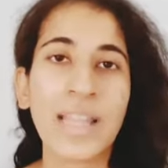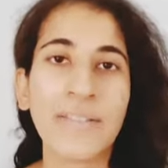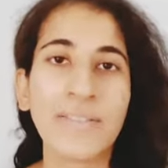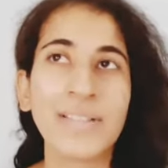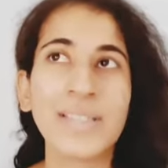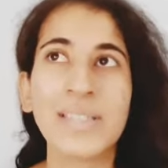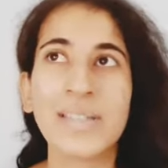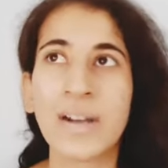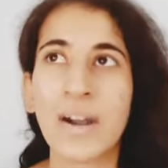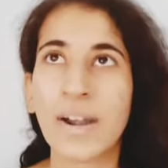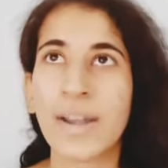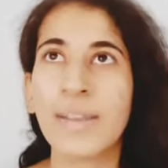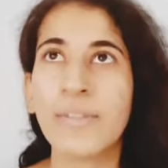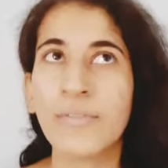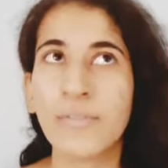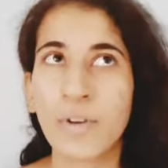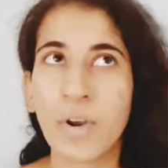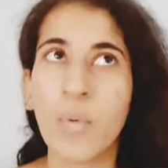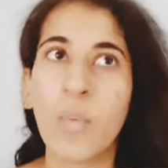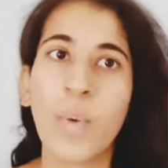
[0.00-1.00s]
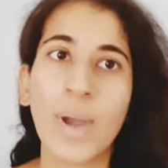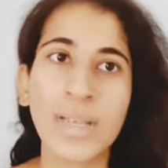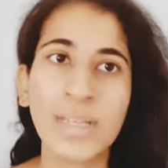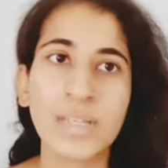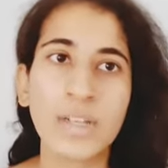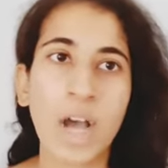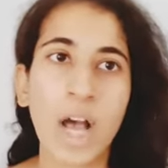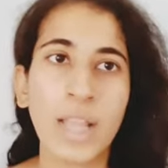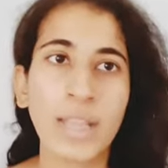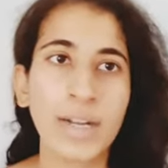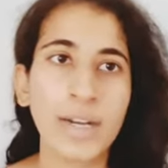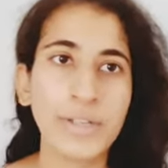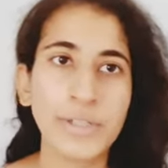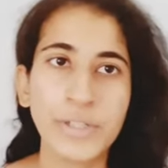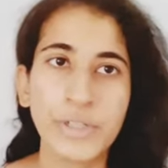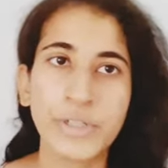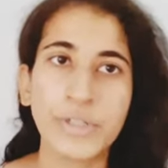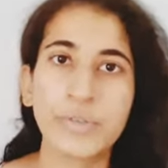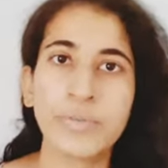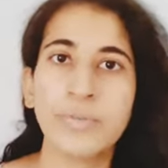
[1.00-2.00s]
levels starting from
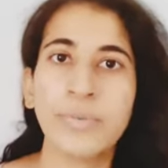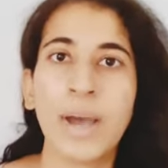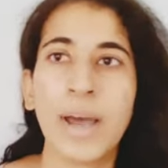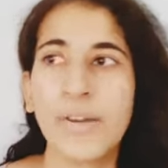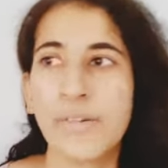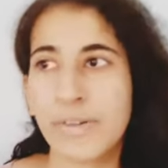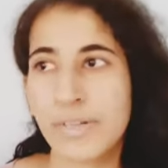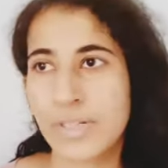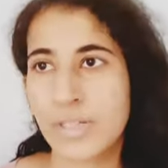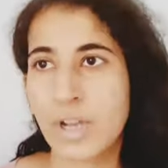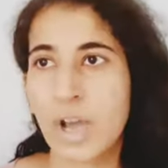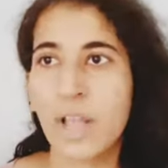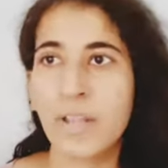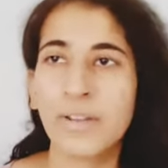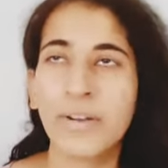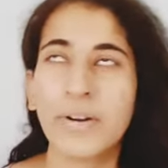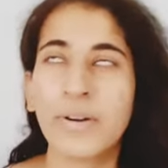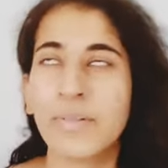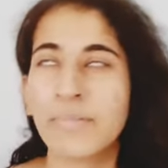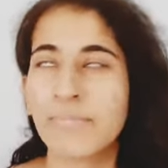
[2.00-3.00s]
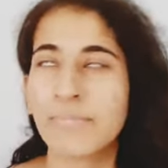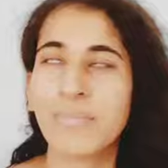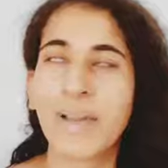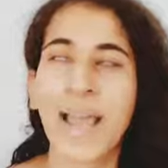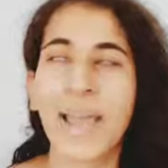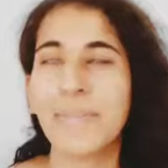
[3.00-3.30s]
$1 to $100.